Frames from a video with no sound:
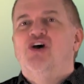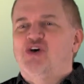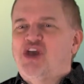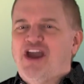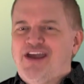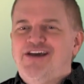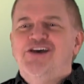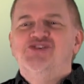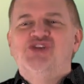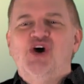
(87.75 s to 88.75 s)
Okay,
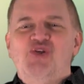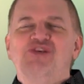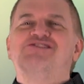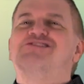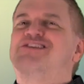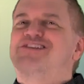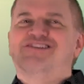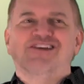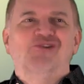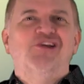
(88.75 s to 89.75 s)
so this is the
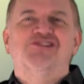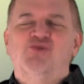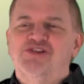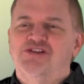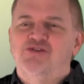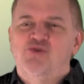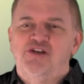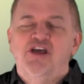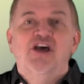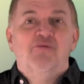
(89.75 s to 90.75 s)
greatest question in the
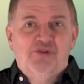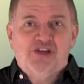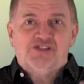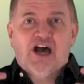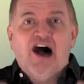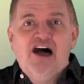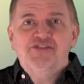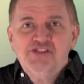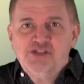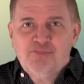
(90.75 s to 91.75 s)
world, because
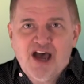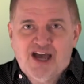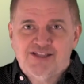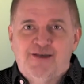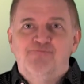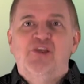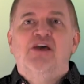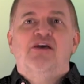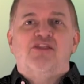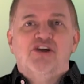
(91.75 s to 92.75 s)
on the spot,
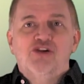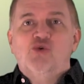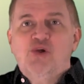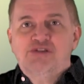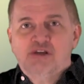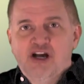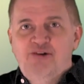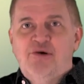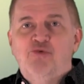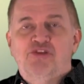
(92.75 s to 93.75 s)
they're going to
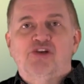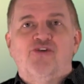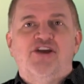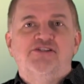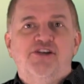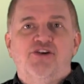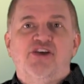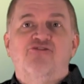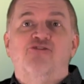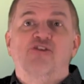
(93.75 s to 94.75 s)
come up with a
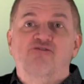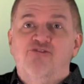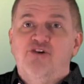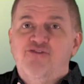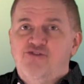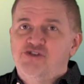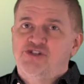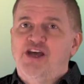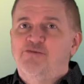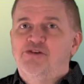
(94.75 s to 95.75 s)
criteria for the very first
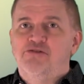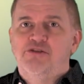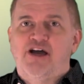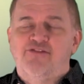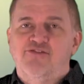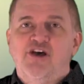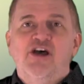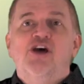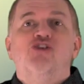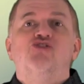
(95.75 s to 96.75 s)
time in their life.
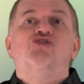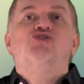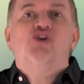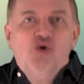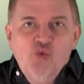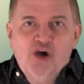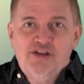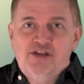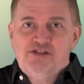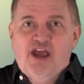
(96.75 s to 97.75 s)
No one
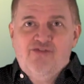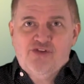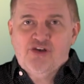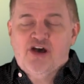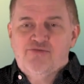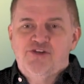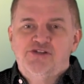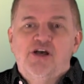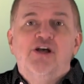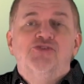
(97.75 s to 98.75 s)
has ever thought of
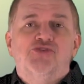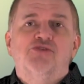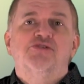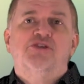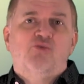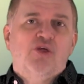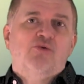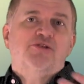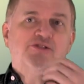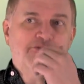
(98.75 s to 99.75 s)
this. So they're going to say, well, I
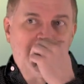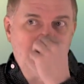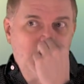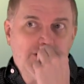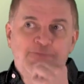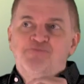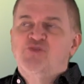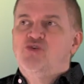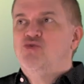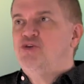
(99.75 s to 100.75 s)
want somebody who can
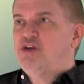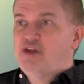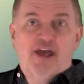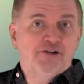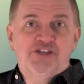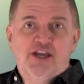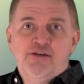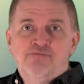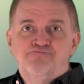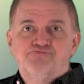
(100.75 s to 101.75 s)

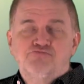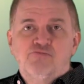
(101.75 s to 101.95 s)
entertain.